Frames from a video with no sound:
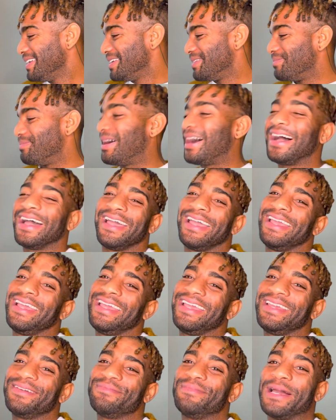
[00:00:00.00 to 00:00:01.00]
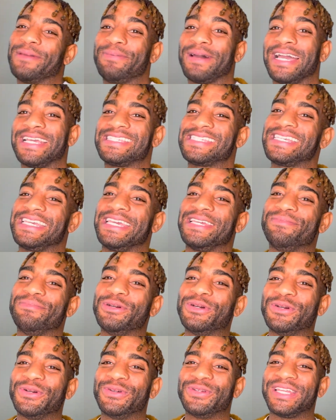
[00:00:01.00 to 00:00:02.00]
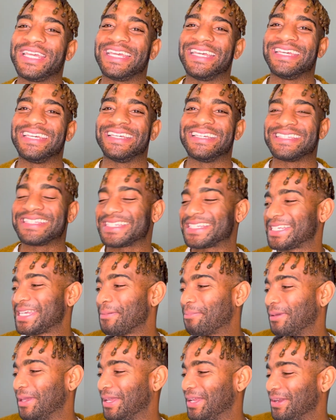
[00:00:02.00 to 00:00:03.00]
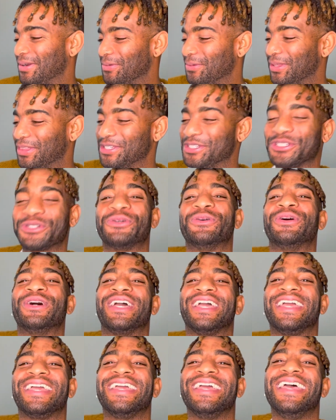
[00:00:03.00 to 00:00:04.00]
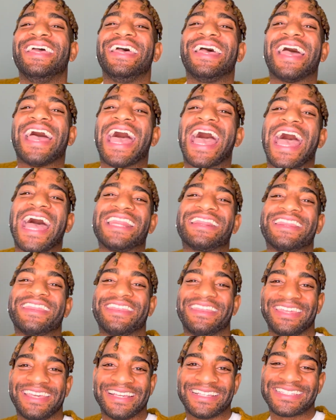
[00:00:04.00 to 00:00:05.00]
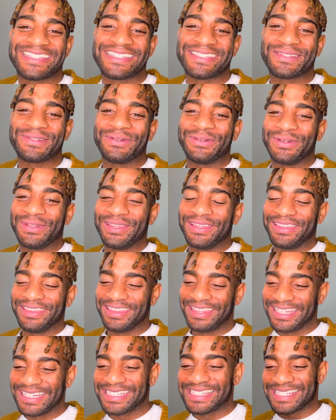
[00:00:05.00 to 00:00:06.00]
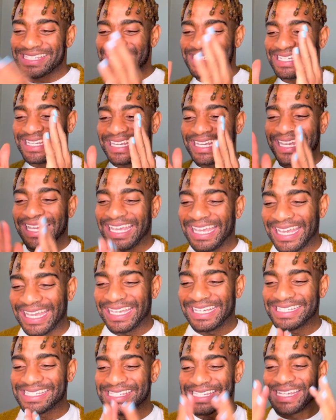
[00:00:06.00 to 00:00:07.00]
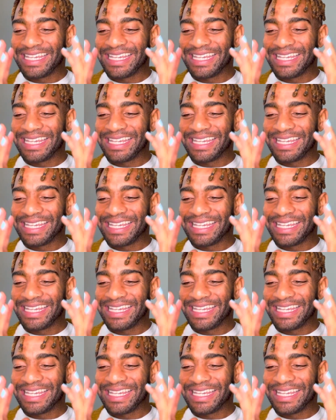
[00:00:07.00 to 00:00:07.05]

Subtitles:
My Piscean moon is skipping with joy at this. This is